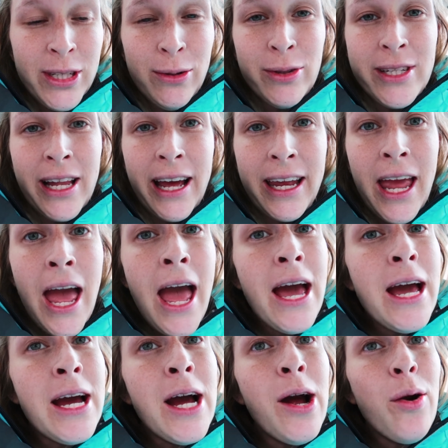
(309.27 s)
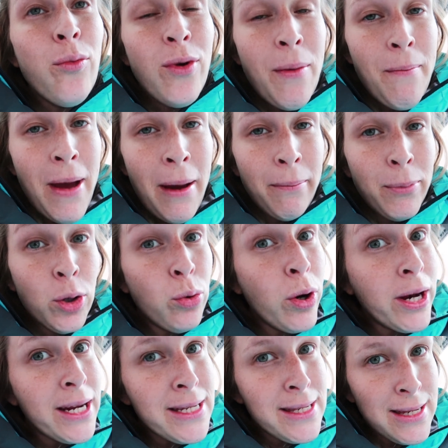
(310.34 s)
she was like, remember
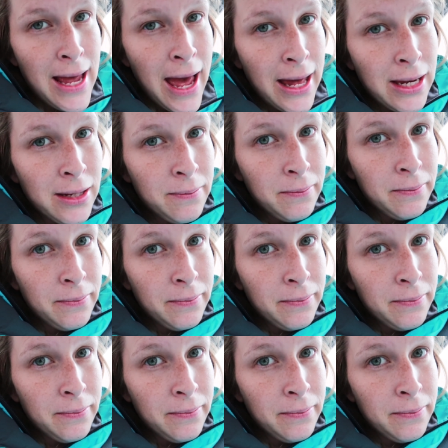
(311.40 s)
what I said?